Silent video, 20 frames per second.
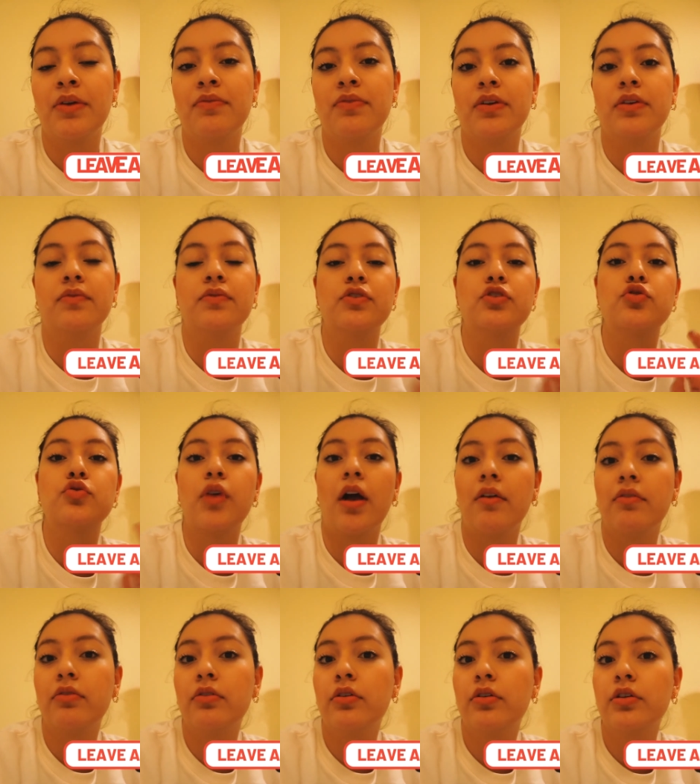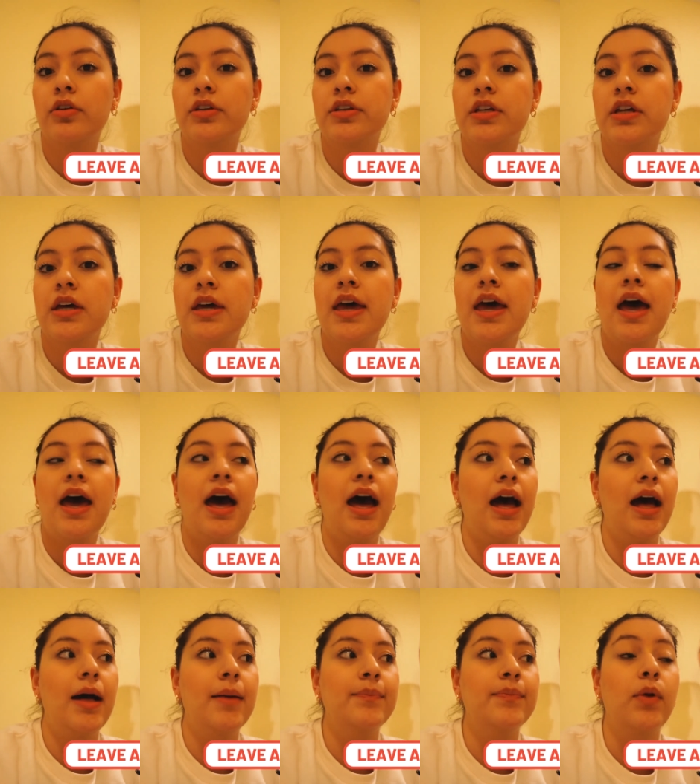if you've traveled
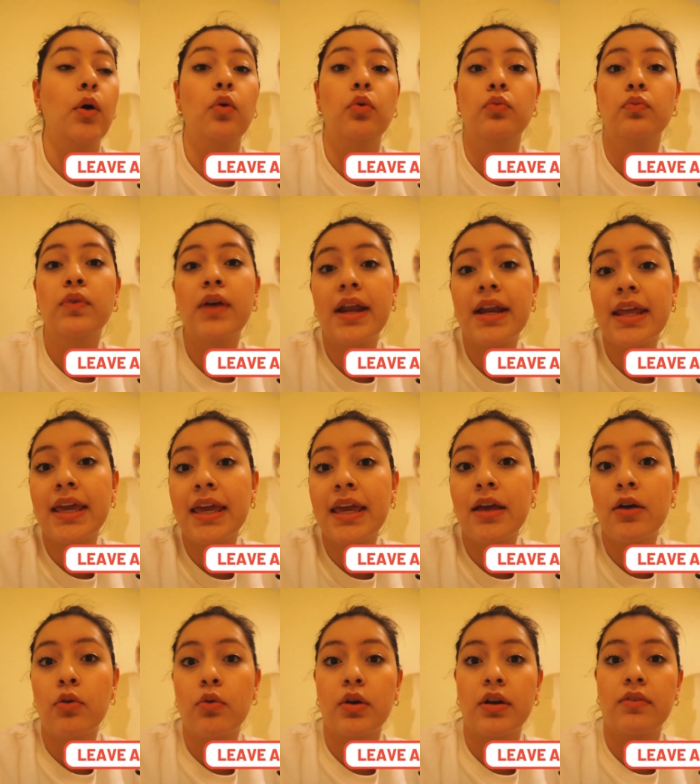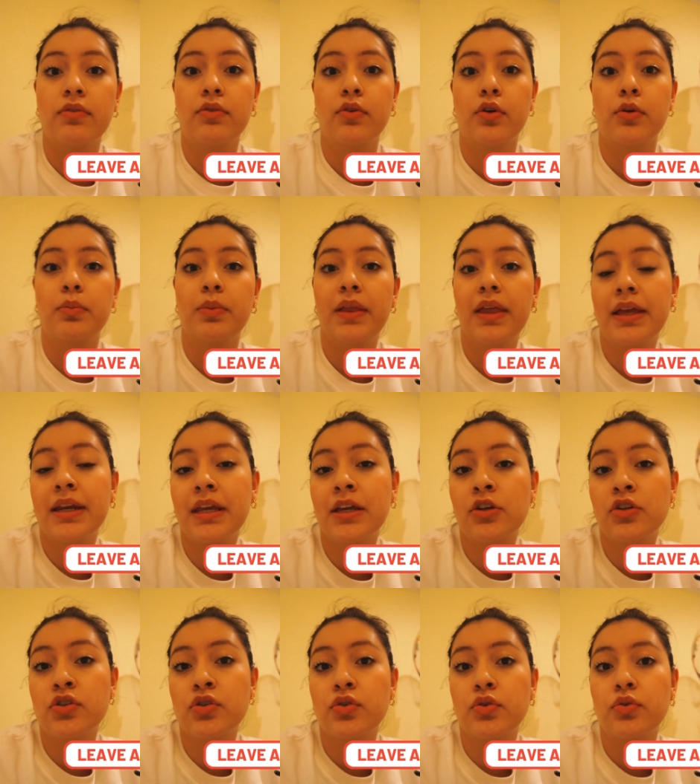um, already or if you're
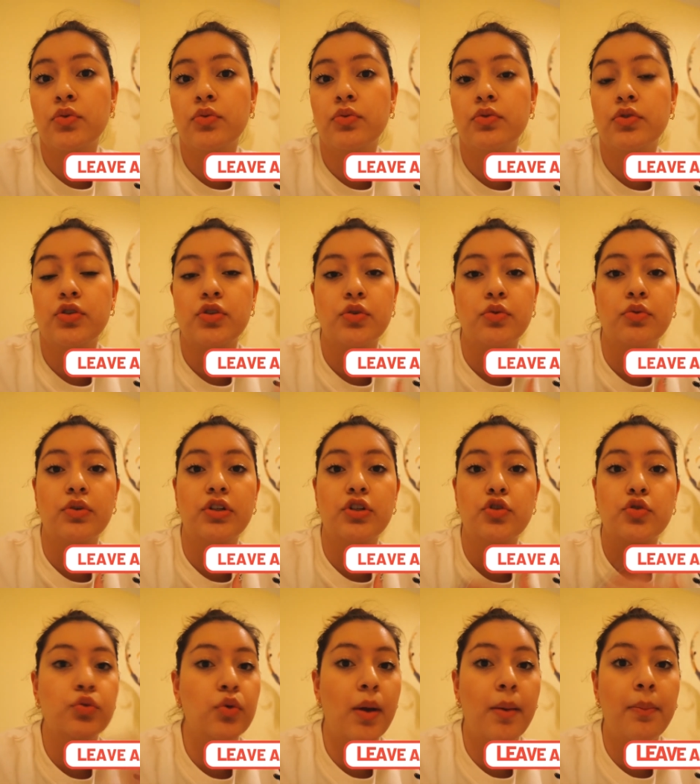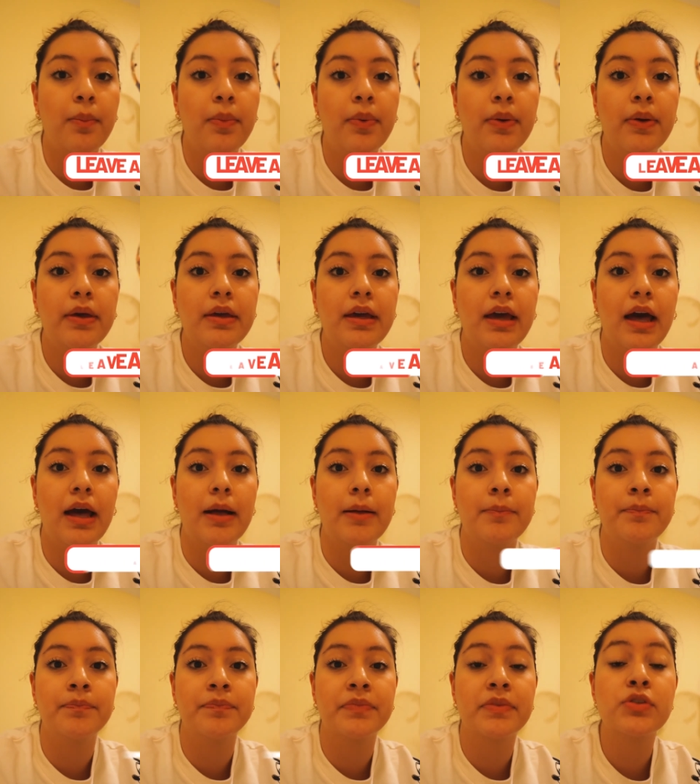planning to do a trip
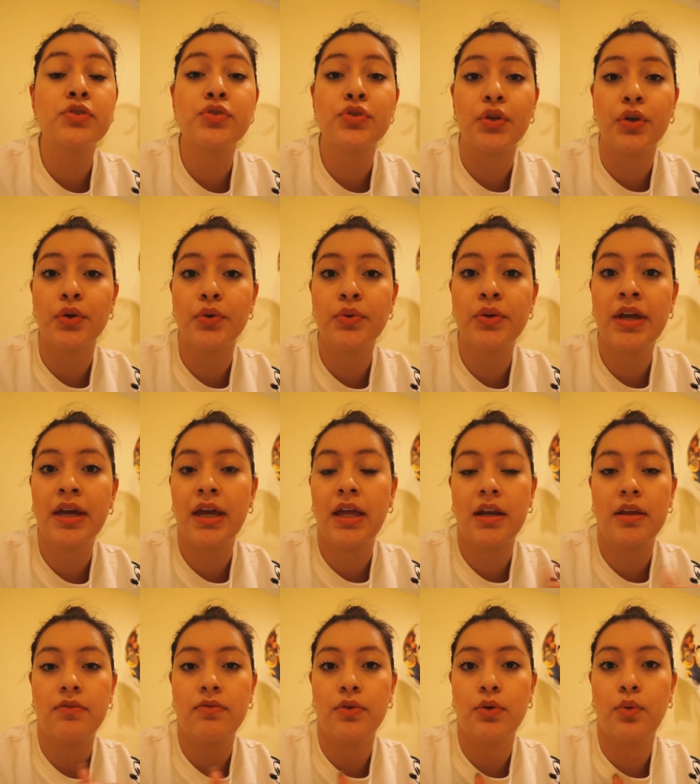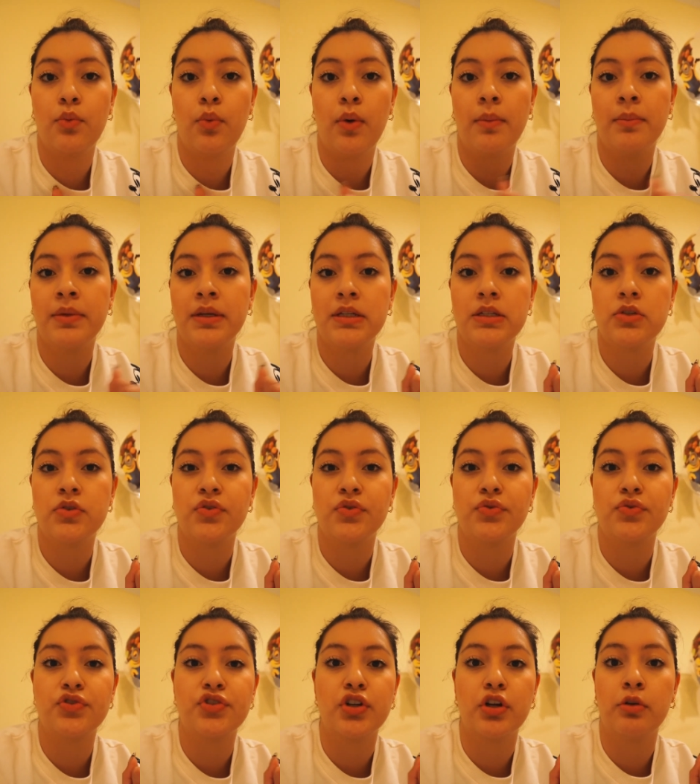um, soon and if you want me
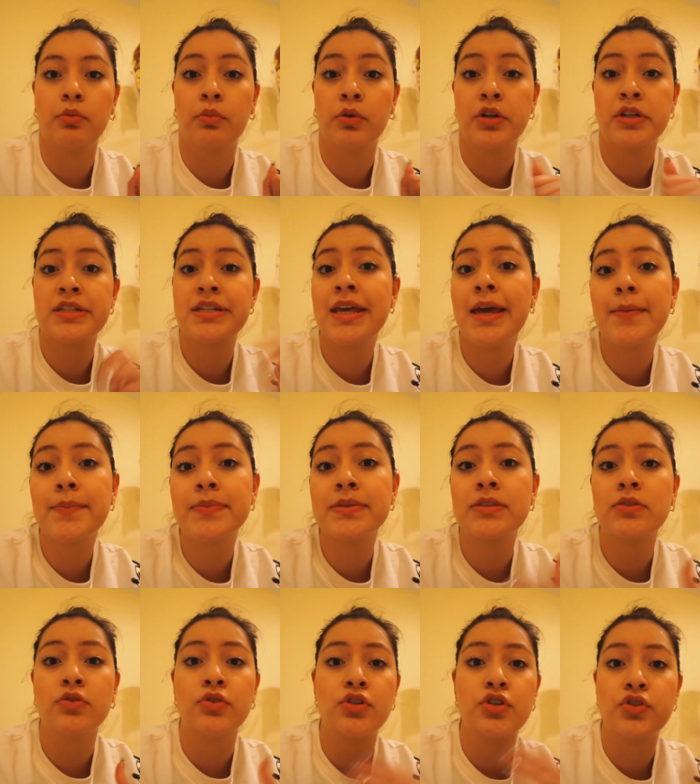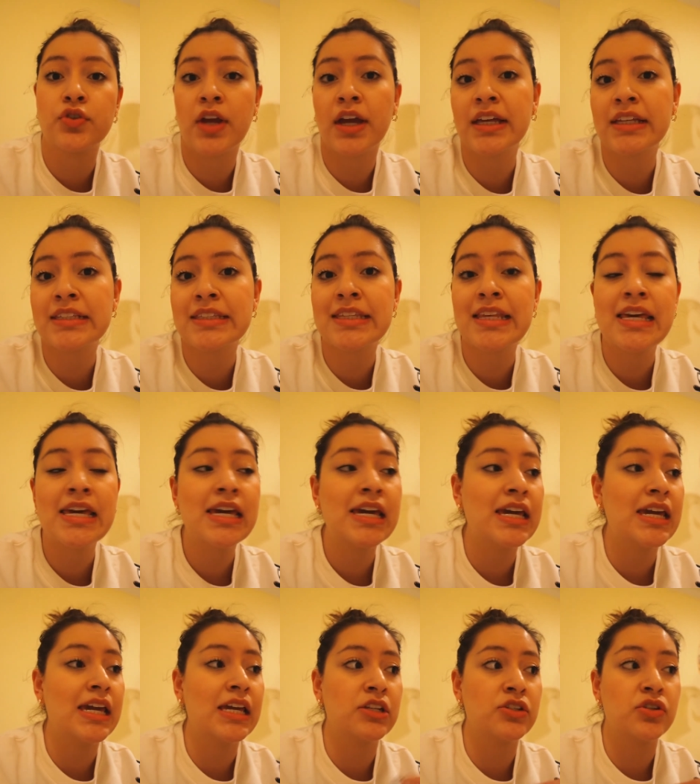to share more tips and tricks
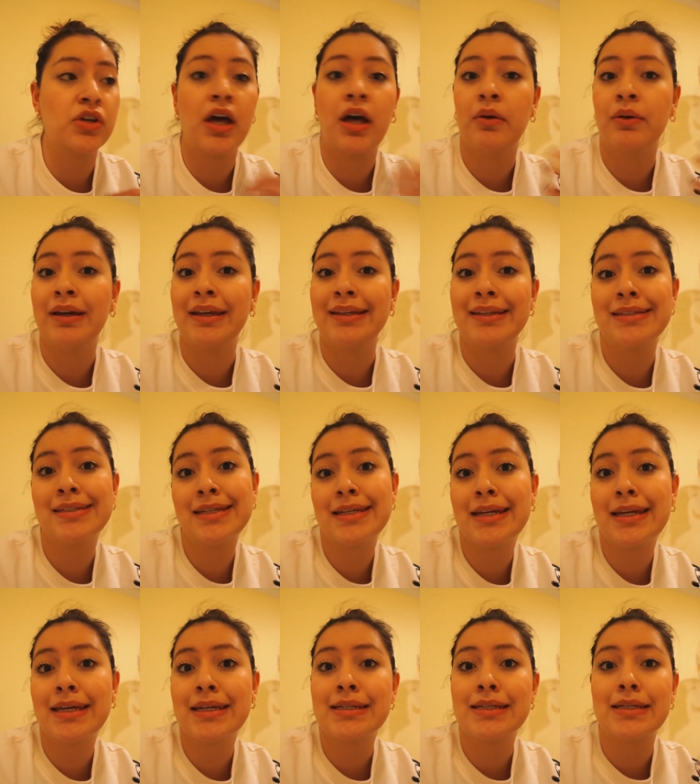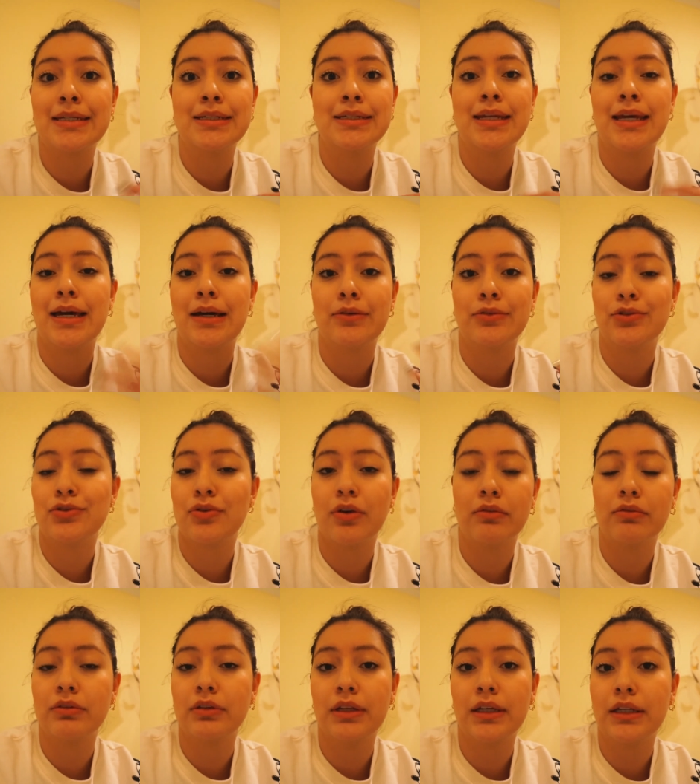into how I did it and how
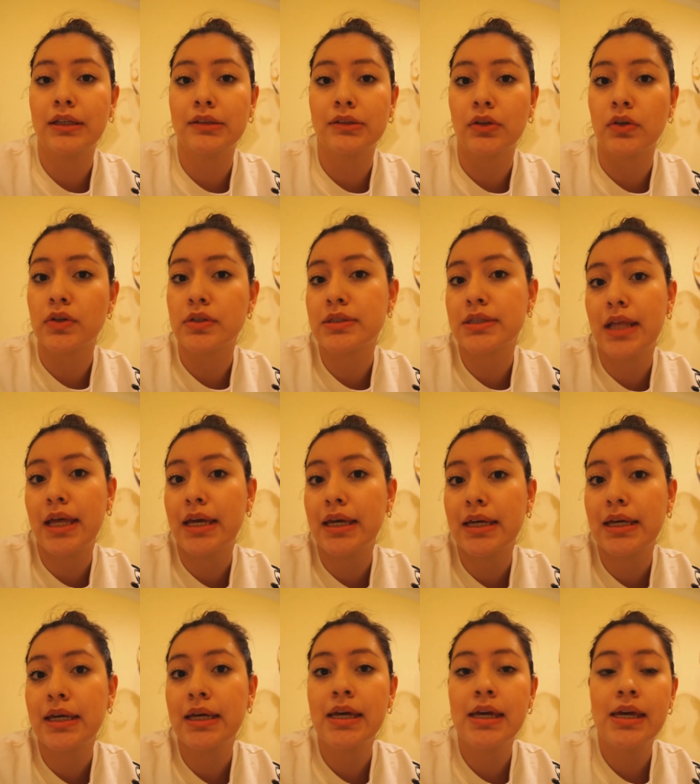traveling looks like